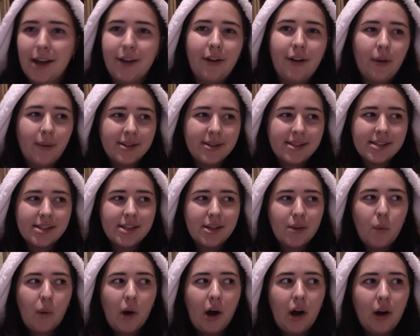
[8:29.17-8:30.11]
I know at
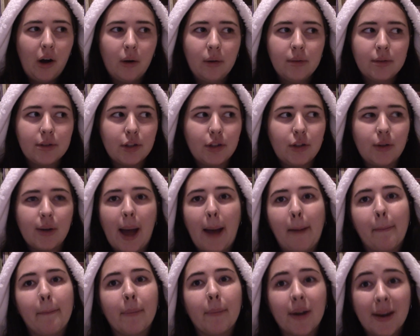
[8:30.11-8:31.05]
Disney World you
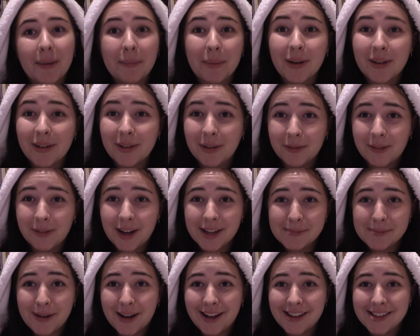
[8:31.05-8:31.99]
can pre-book your
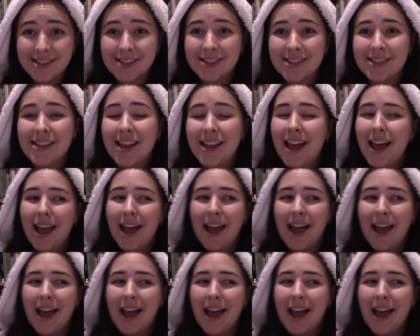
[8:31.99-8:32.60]
fast passes